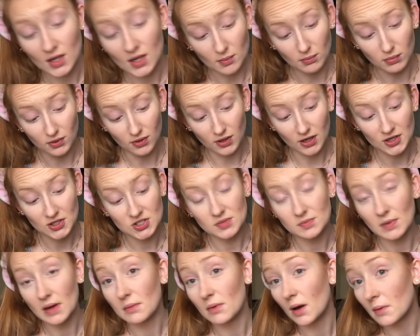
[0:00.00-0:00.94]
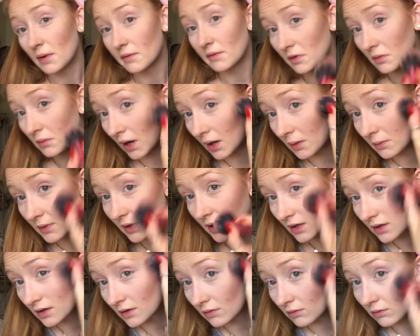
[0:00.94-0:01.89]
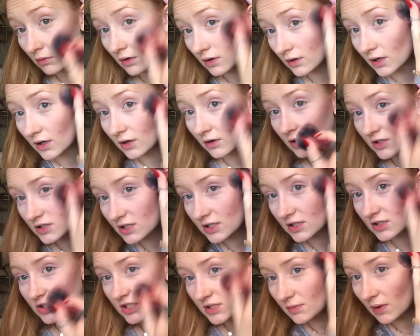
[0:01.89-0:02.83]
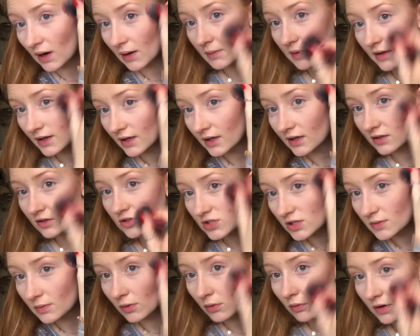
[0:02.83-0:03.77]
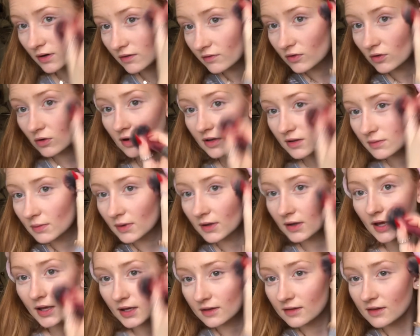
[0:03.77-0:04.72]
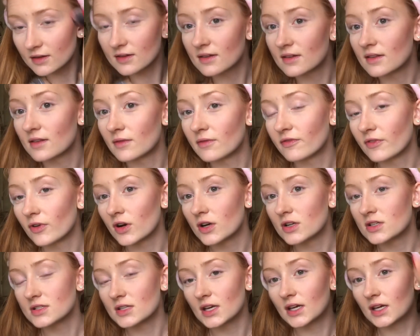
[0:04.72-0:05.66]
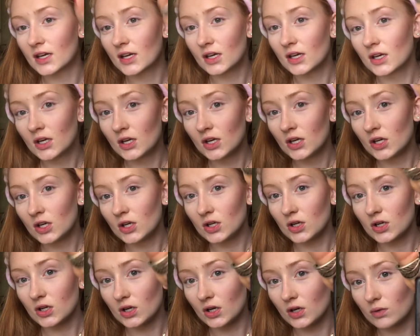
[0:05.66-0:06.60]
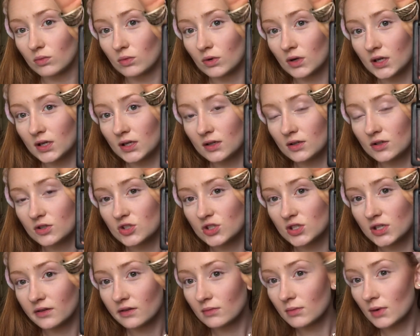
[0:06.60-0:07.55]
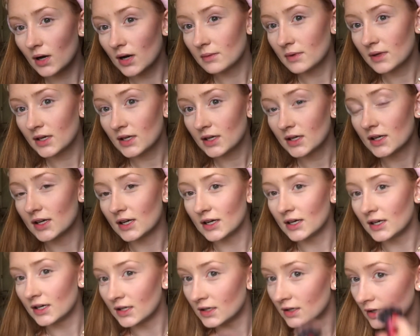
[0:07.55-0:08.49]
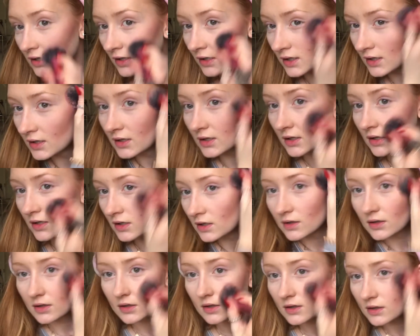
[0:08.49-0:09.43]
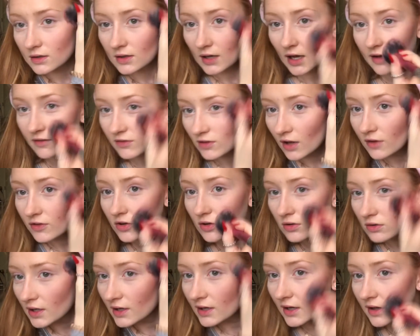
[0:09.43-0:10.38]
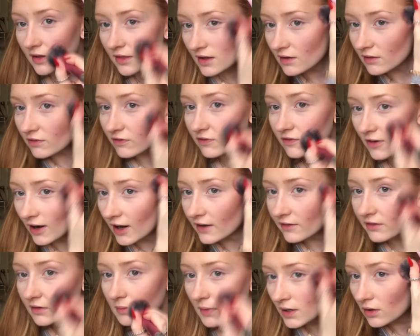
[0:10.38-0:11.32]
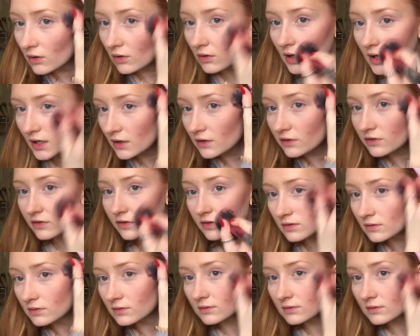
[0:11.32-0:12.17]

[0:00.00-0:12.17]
blush my mom ever bought me. Well, no, she bought me like a cheaper one, of course, but like this is the first like good one she ever bought me, and I've gone through like I think 5 in my whole life.